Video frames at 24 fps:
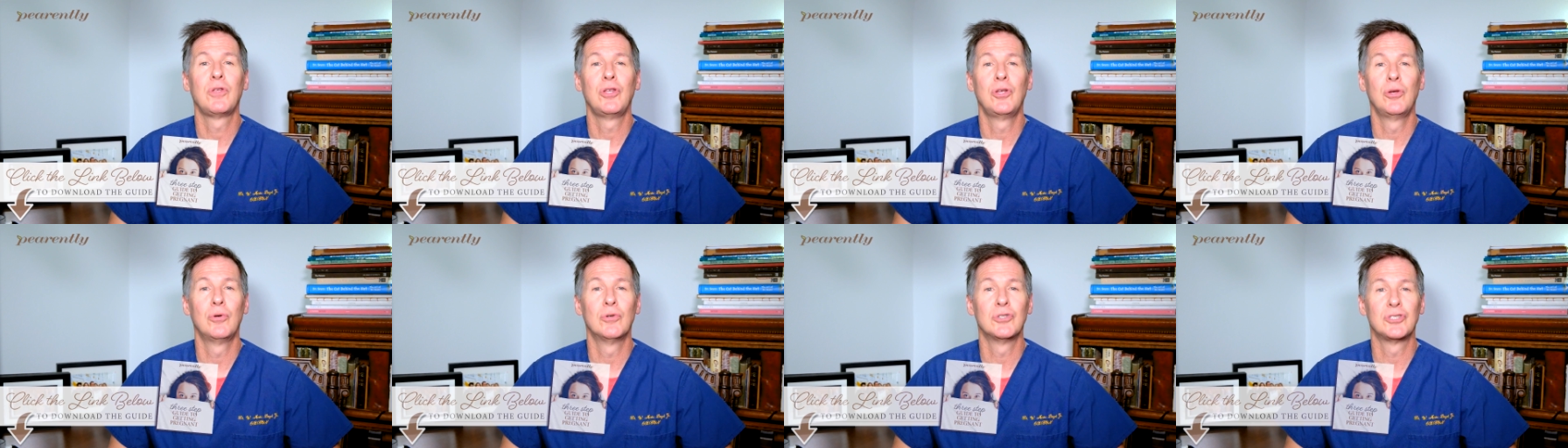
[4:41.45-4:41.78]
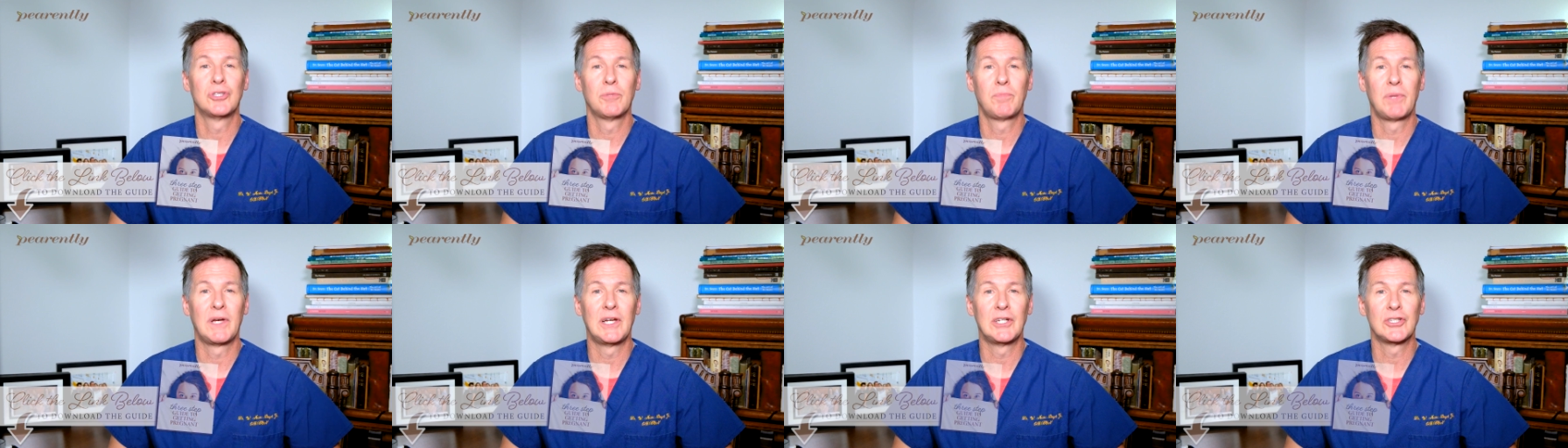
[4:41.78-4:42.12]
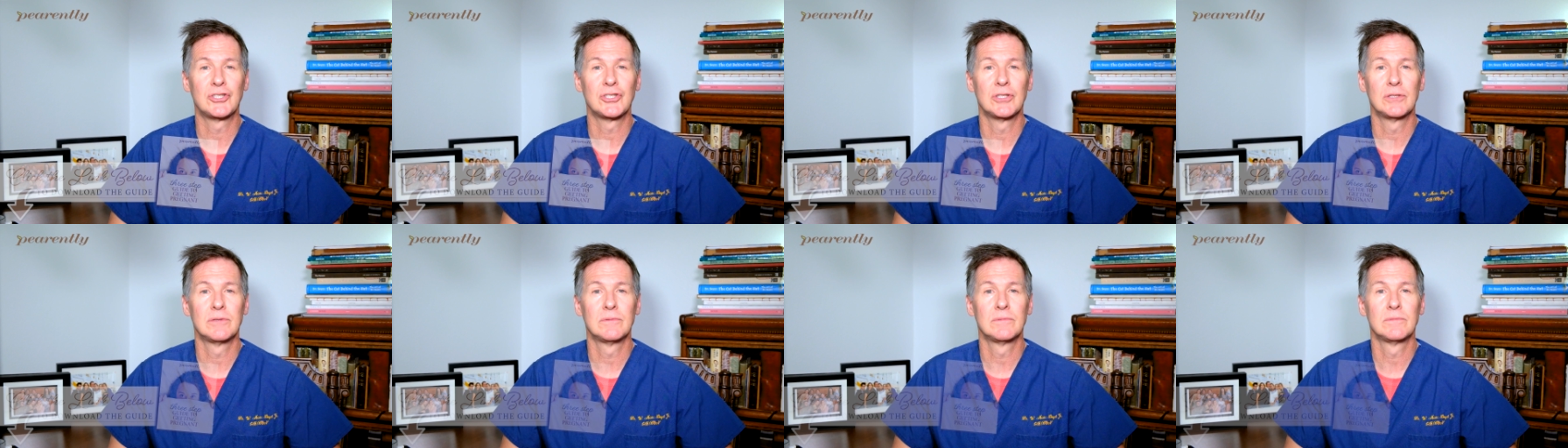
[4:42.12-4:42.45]
you as a
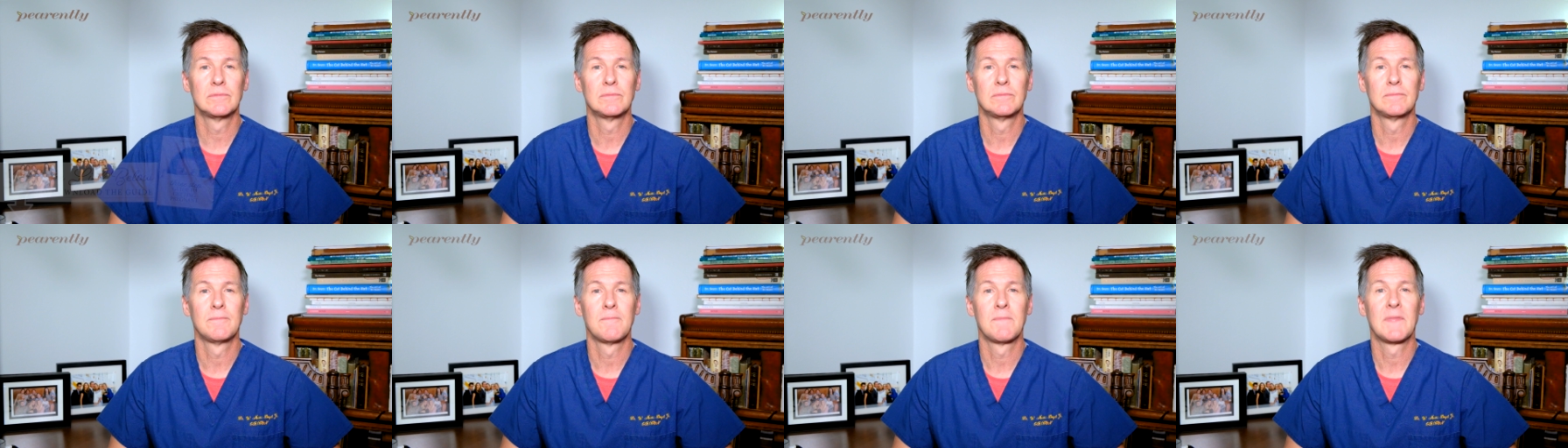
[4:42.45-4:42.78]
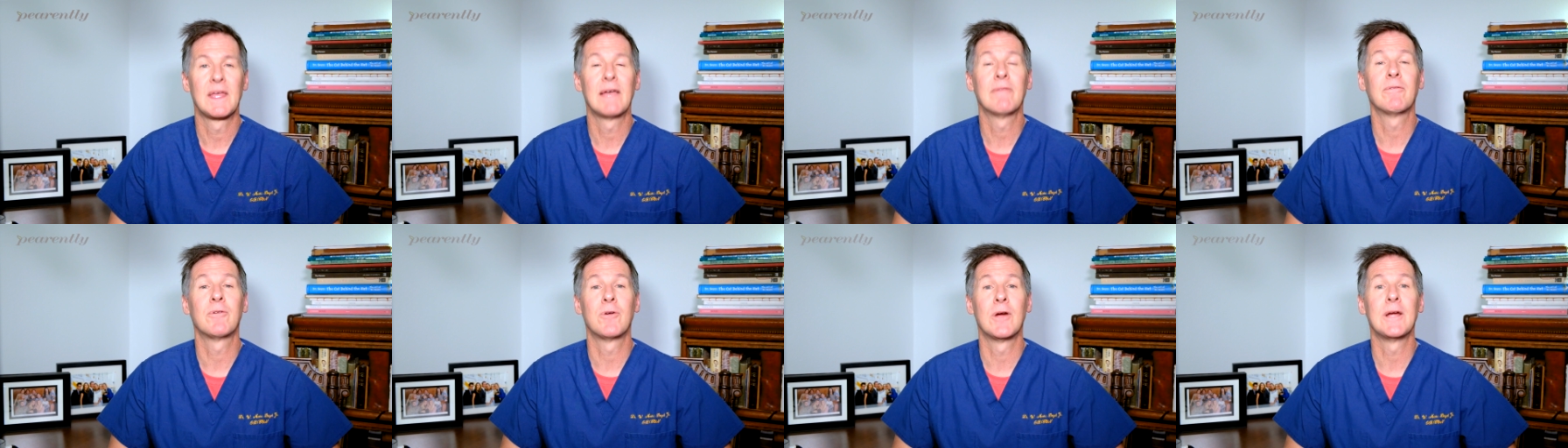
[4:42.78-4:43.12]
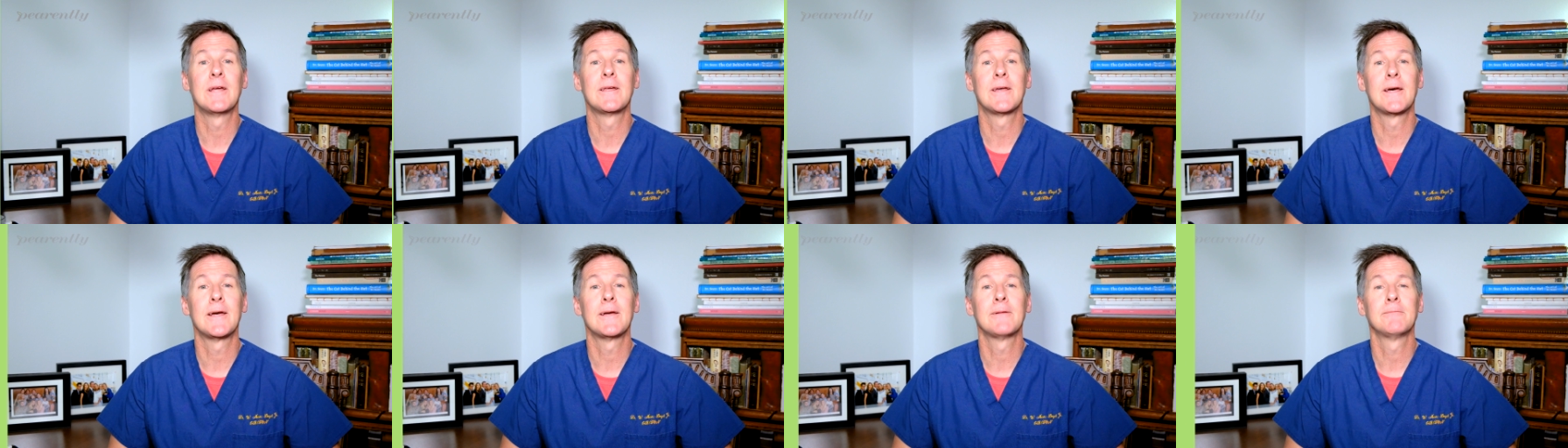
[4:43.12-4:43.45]
patient. Have a
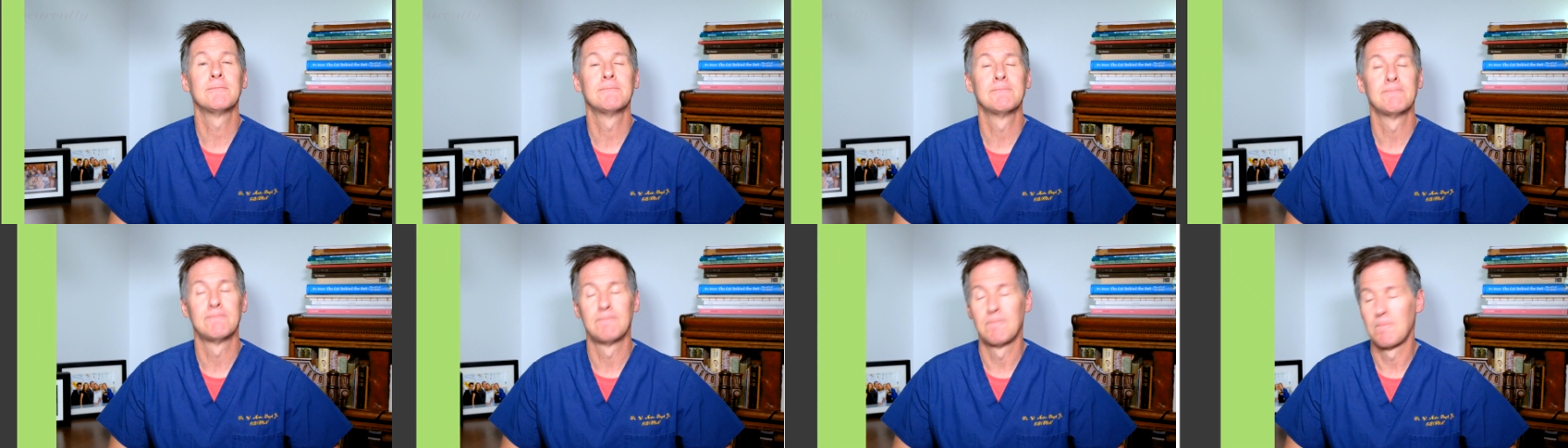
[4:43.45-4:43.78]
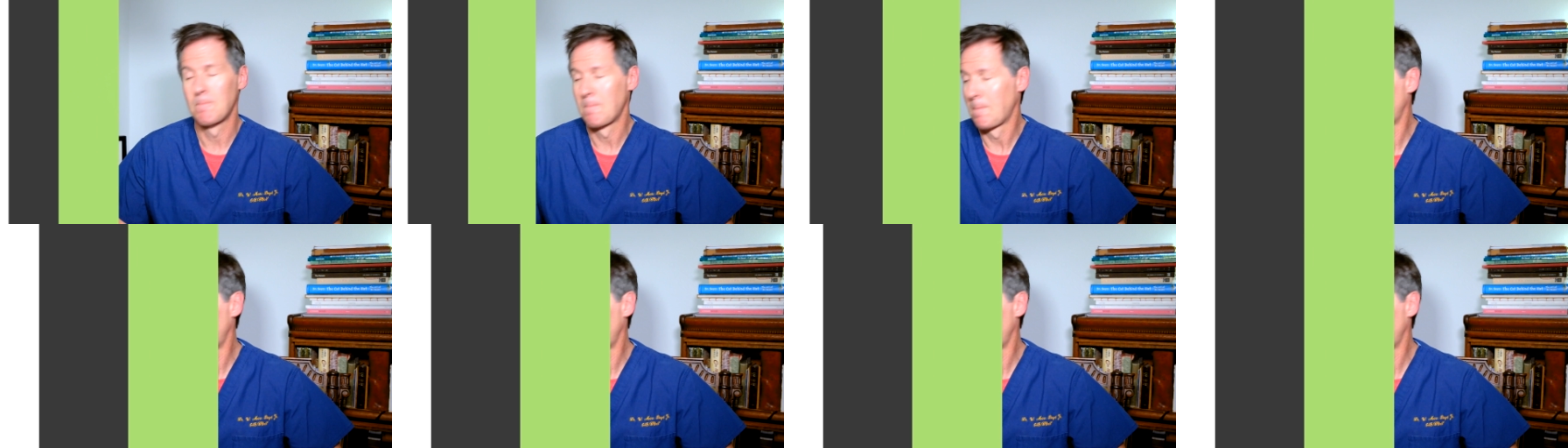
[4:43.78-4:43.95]
great day.